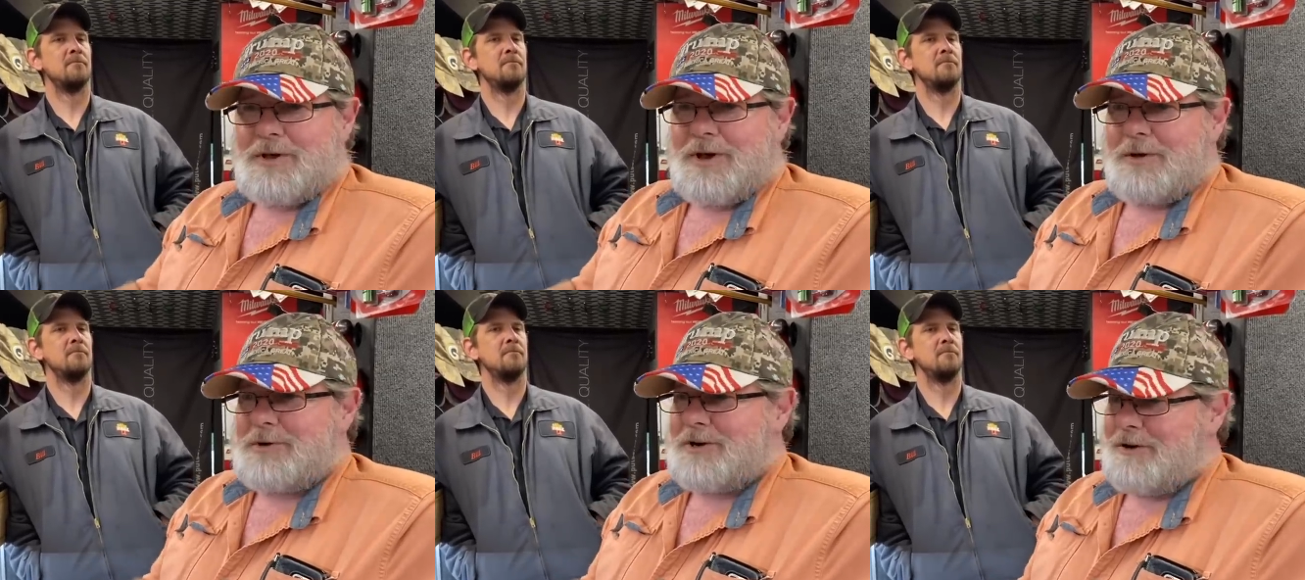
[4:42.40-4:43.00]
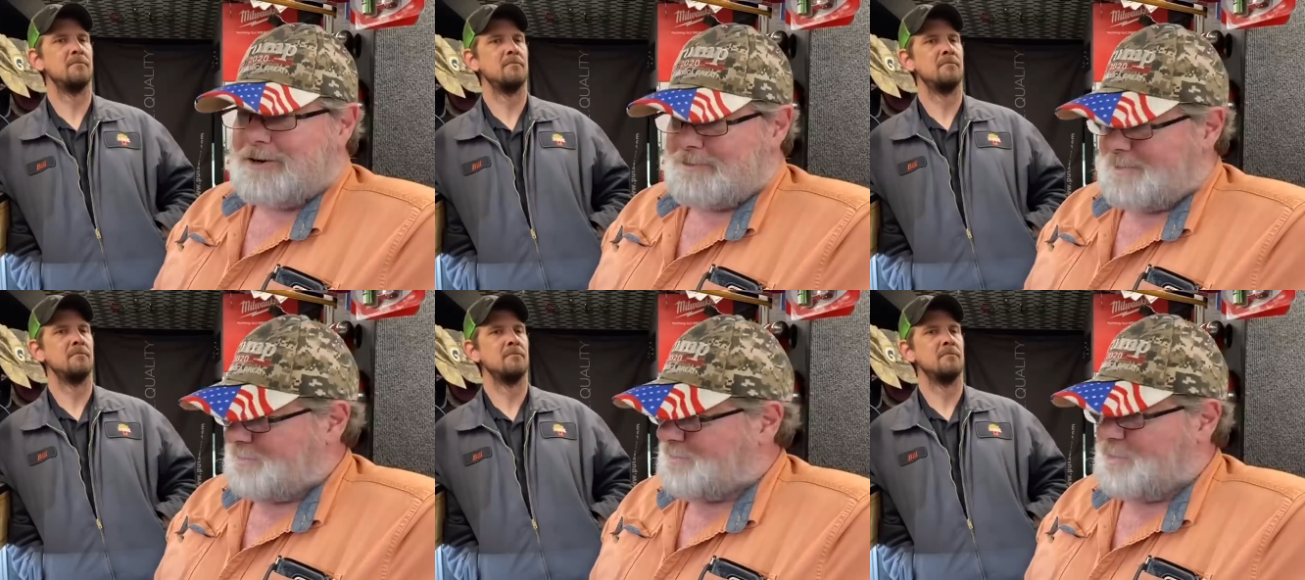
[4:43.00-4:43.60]
Speaker 1: I'm in an area where
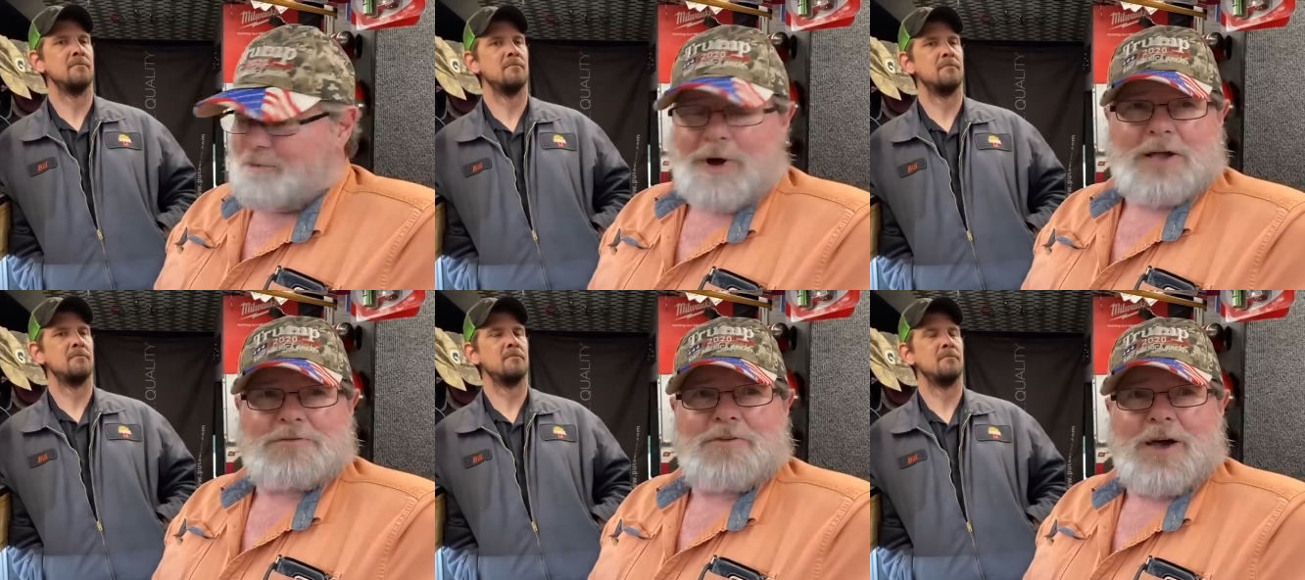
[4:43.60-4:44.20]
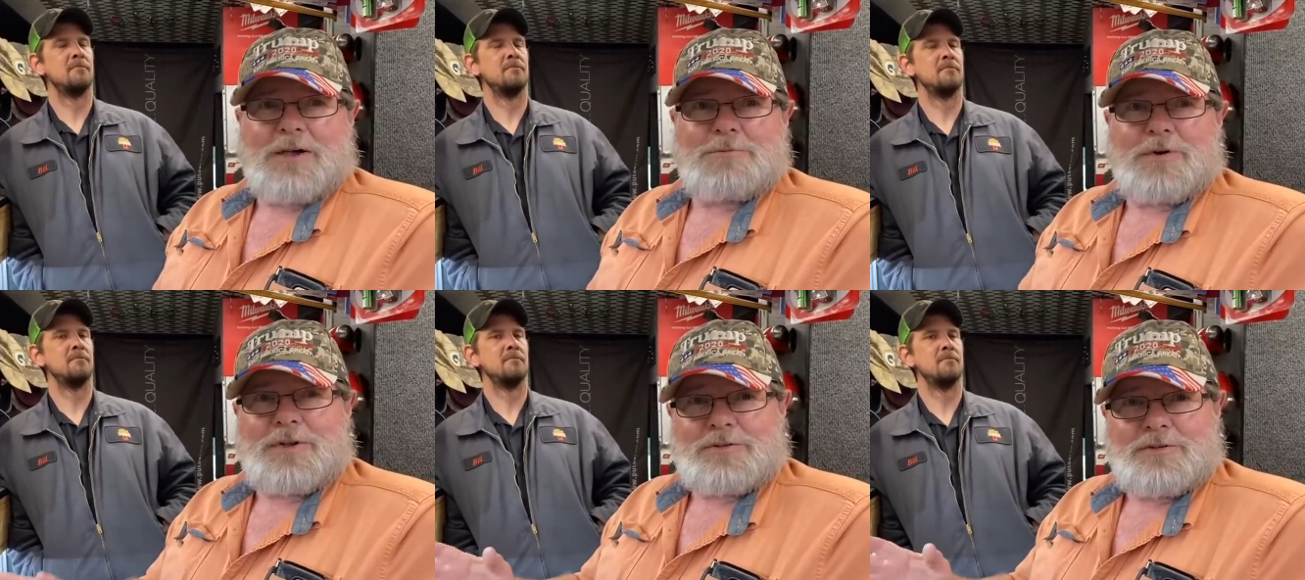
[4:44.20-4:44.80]
there's no Wi-Fi,
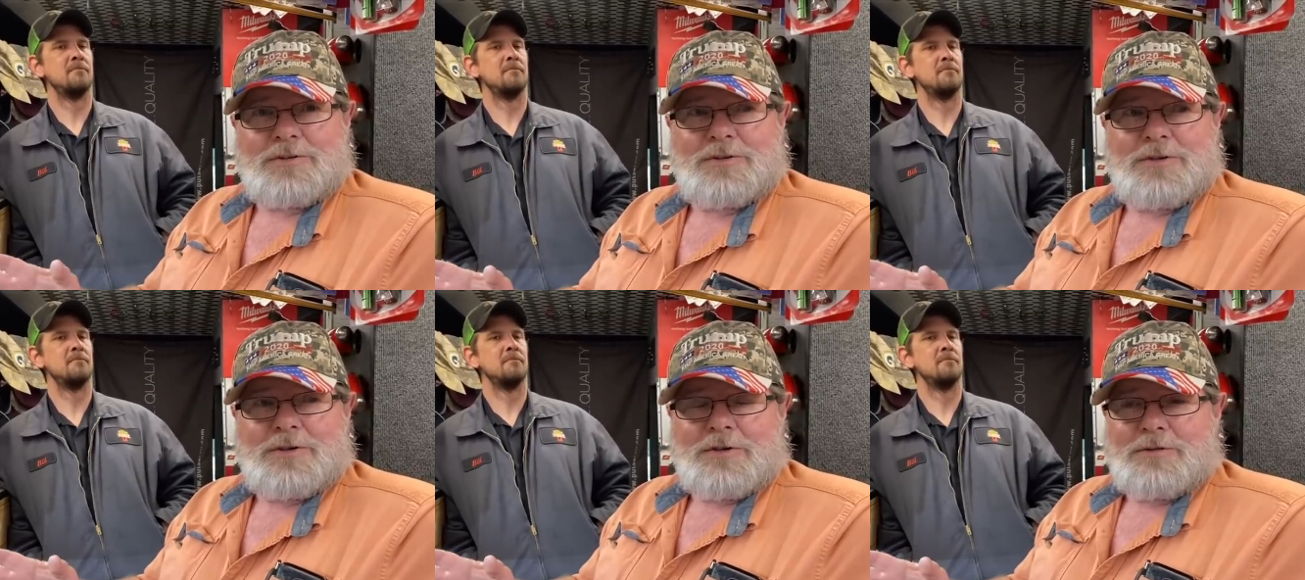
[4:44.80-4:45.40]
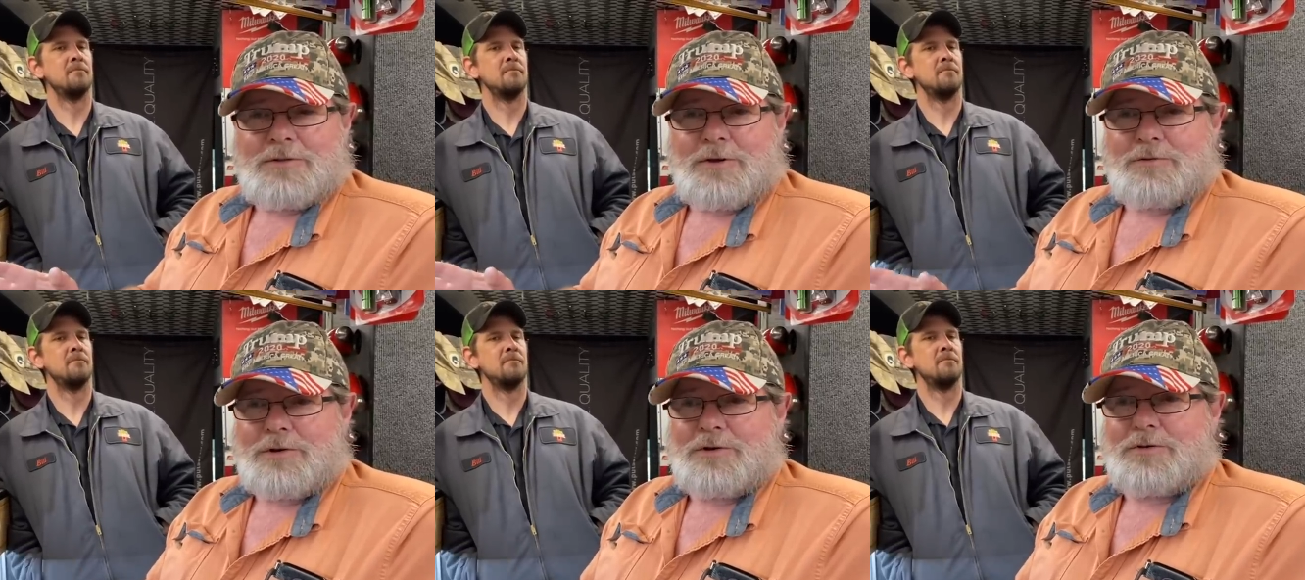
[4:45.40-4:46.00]
but there
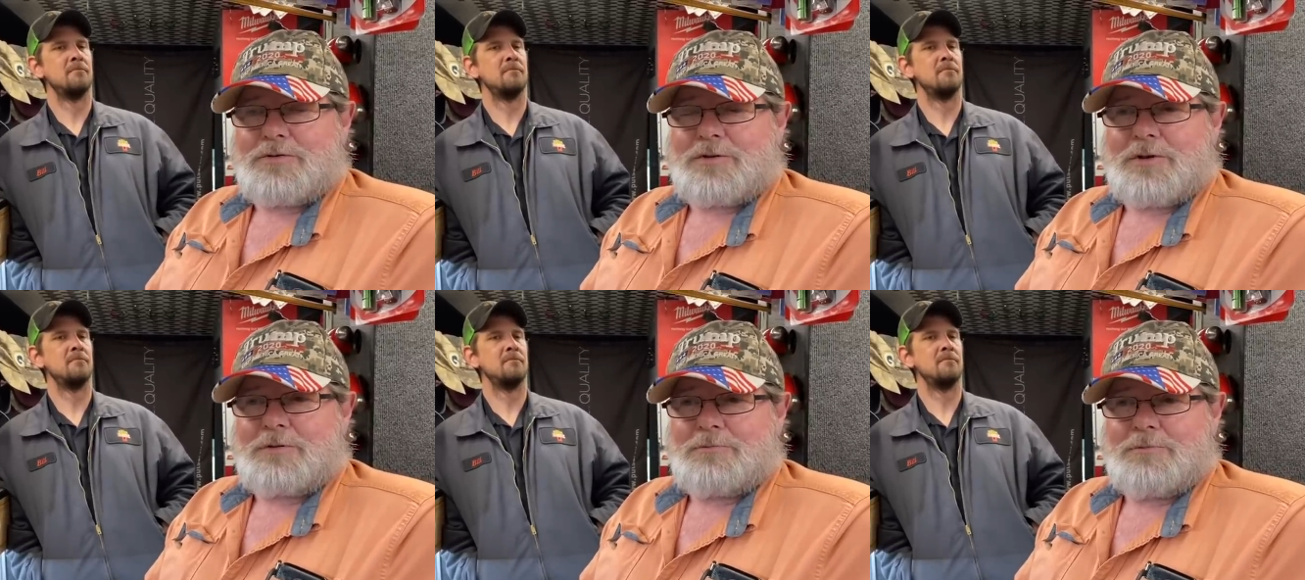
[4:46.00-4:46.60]
is uh,